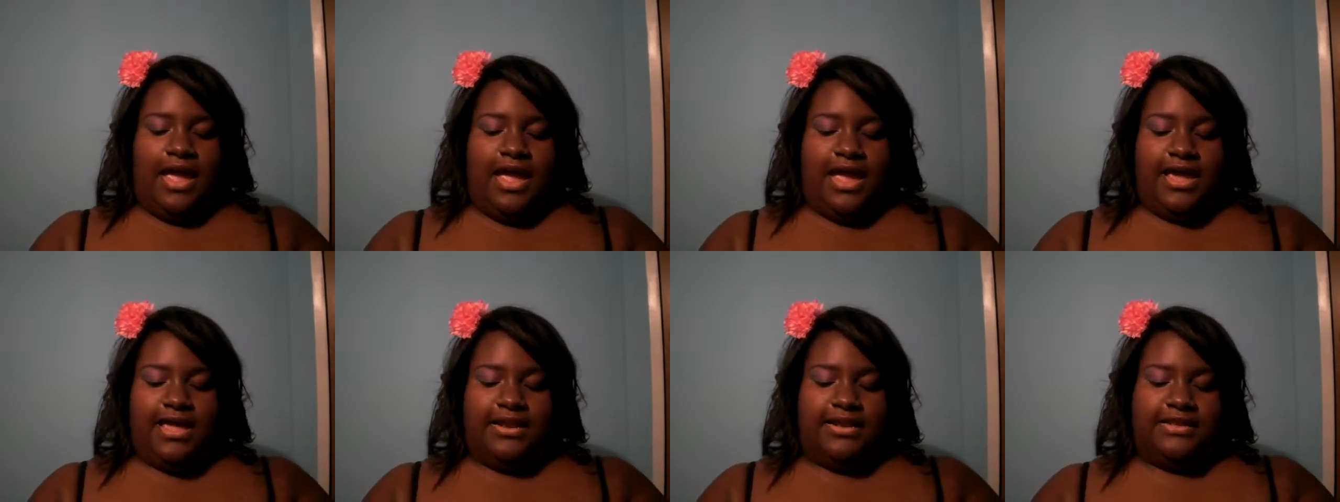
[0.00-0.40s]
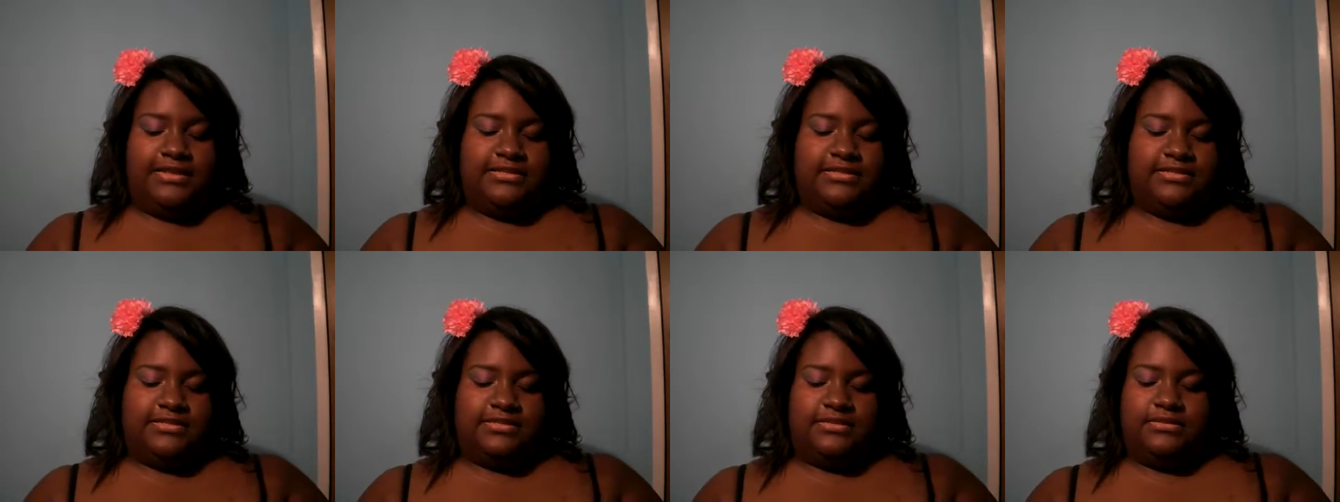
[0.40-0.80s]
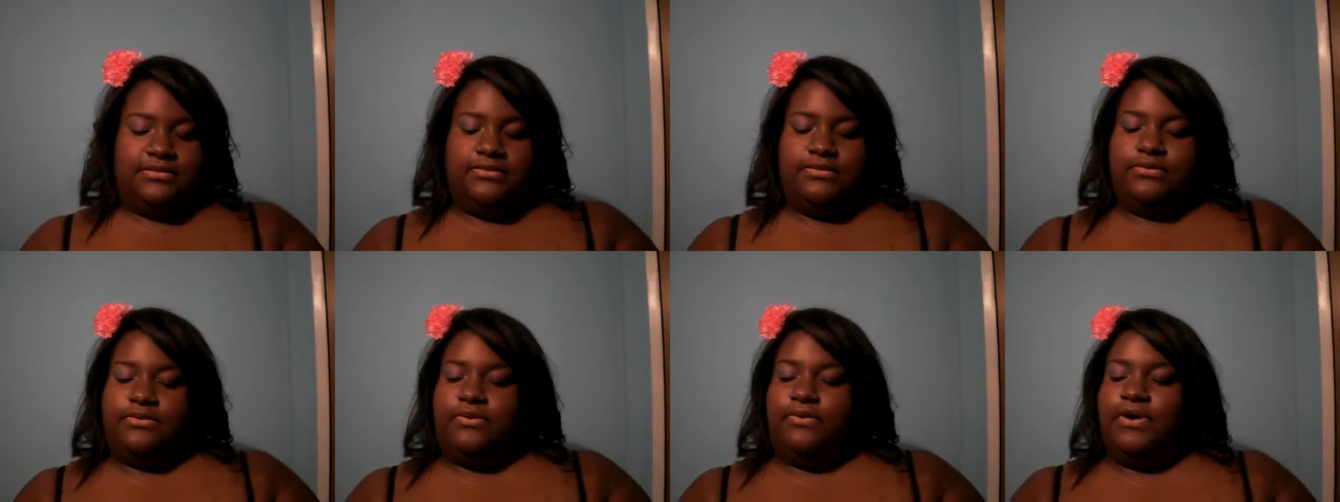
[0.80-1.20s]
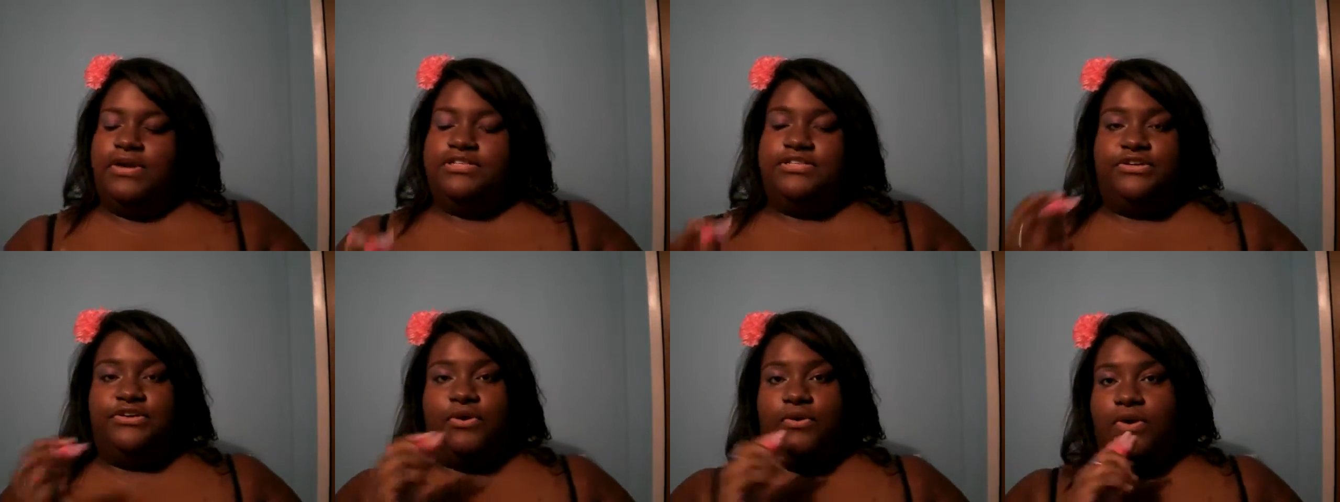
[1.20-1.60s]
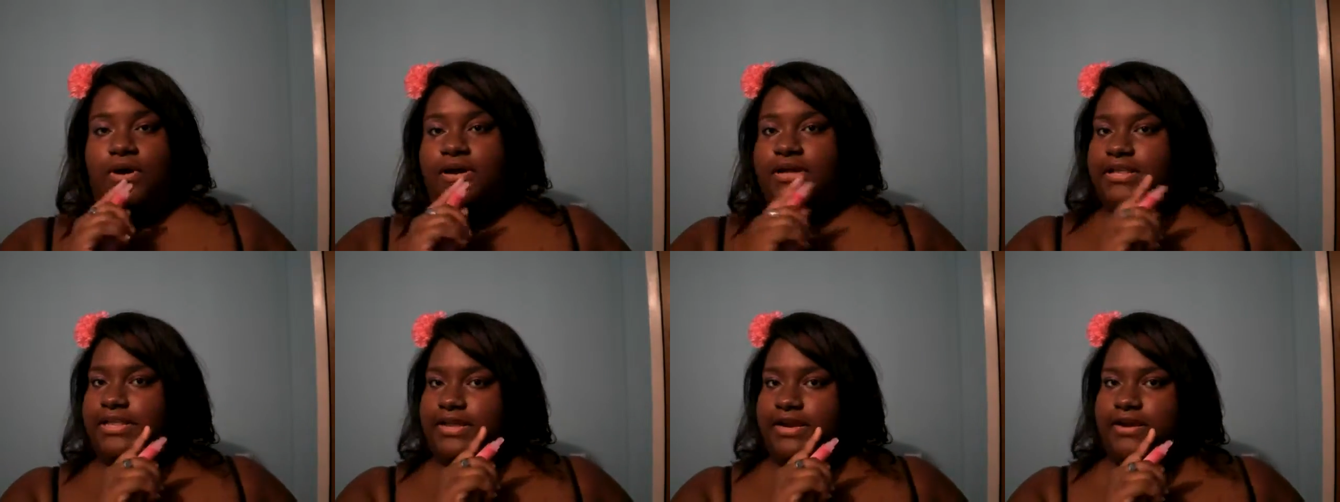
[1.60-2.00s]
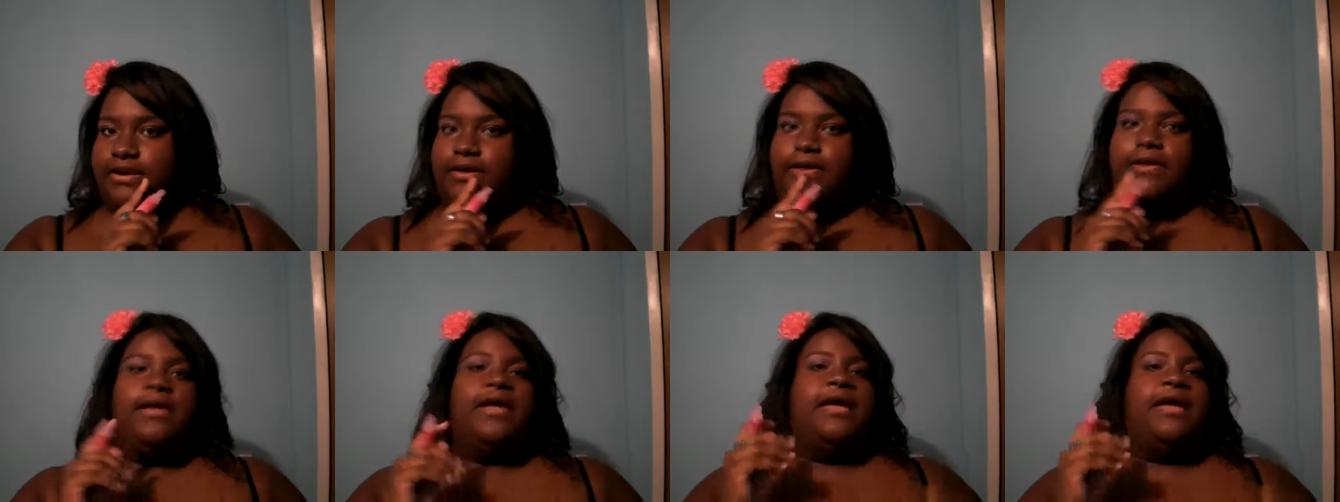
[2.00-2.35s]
And it's going to go on clear,